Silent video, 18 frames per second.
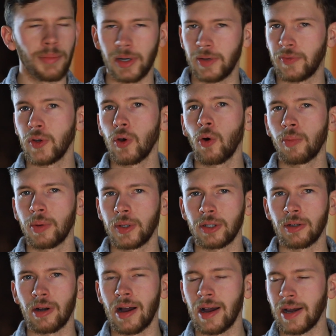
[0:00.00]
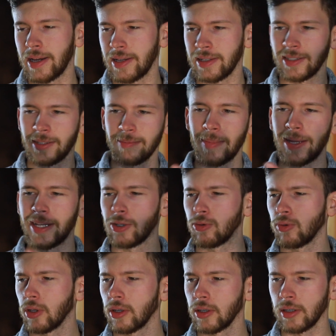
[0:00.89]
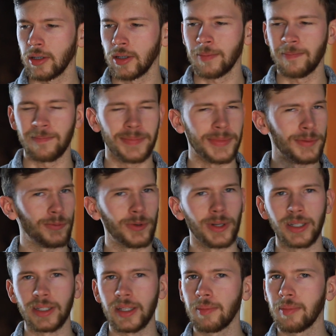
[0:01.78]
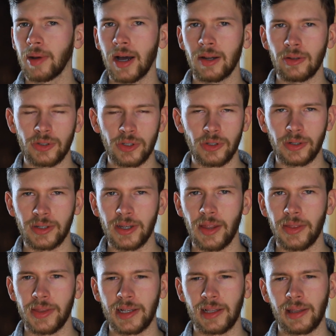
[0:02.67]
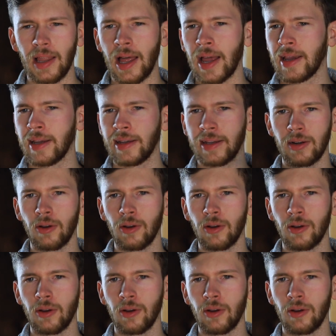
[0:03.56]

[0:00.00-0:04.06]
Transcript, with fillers: but if you open your eyes and you look, really, the bottles look nothing alike.